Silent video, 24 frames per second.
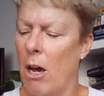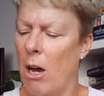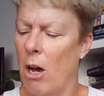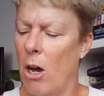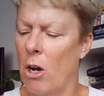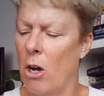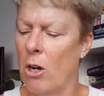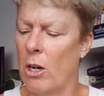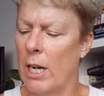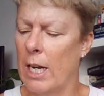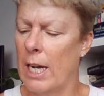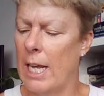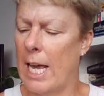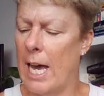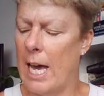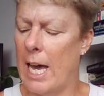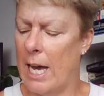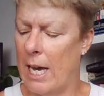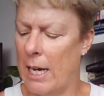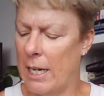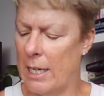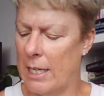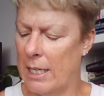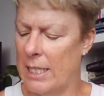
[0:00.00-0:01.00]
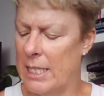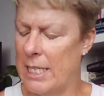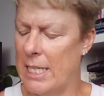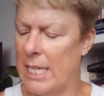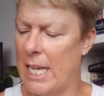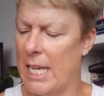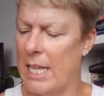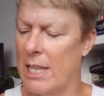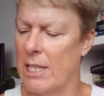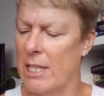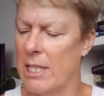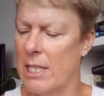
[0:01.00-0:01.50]
Ogliarch
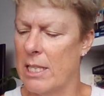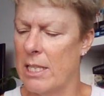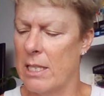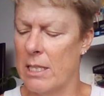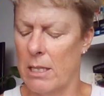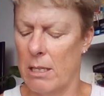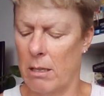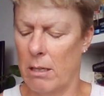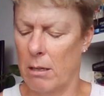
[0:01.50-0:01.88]
deaths.